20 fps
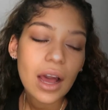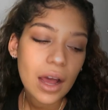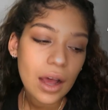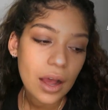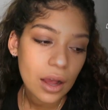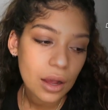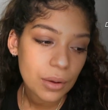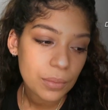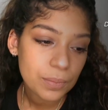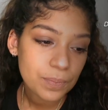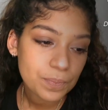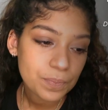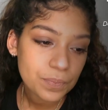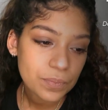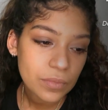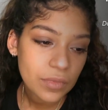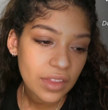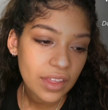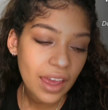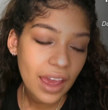
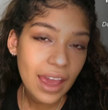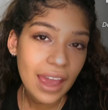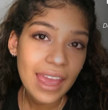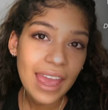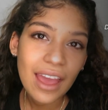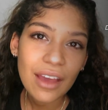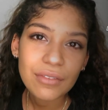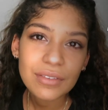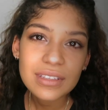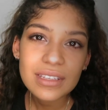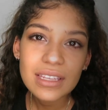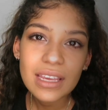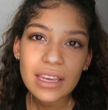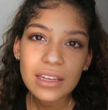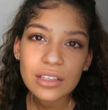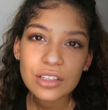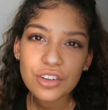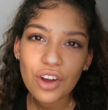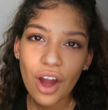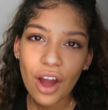I haven't
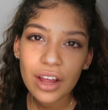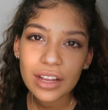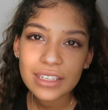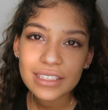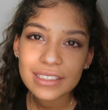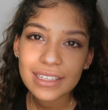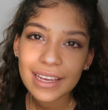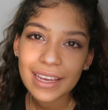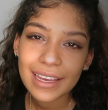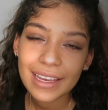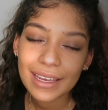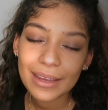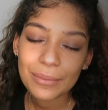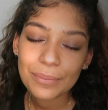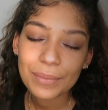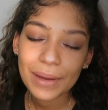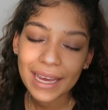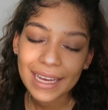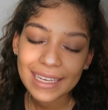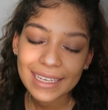yet got
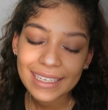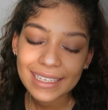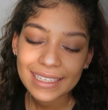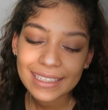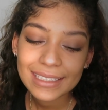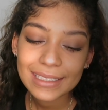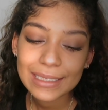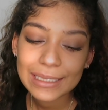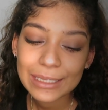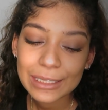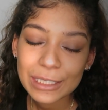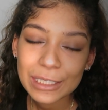a bike